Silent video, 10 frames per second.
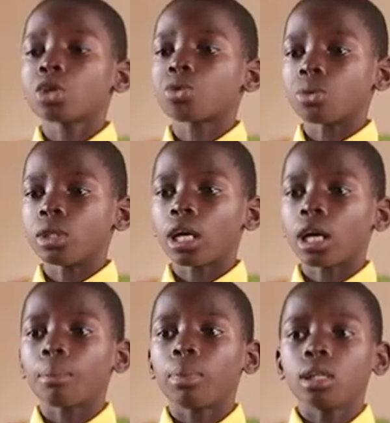to the
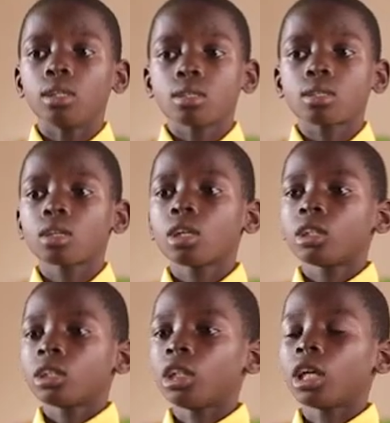herbalist.
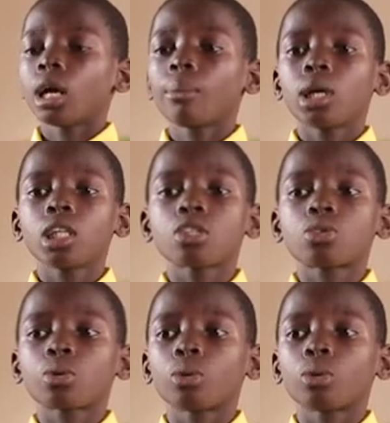The herbalist told